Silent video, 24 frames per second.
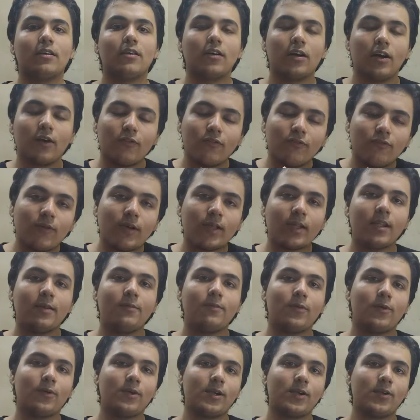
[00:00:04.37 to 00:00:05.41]
A very
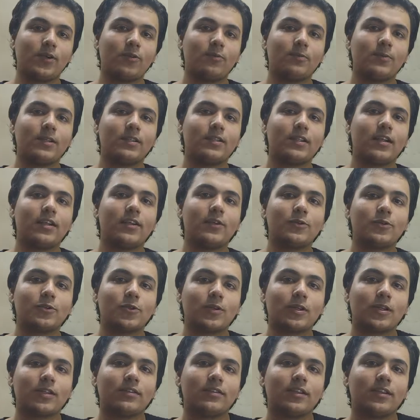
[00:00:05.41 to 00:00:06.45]
important topic that you should
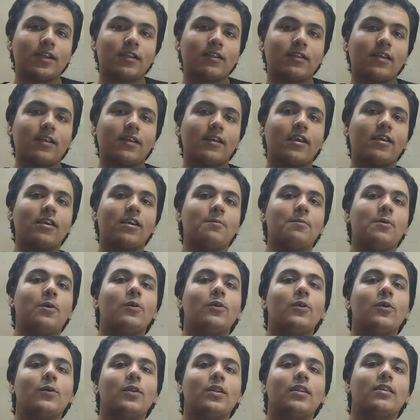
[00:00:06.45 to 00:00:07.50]
consider thinking about
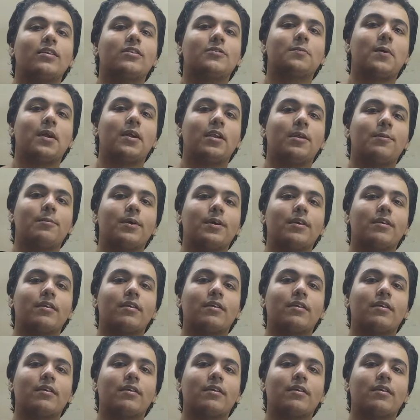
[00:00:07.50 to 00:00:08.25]
during this pandemic.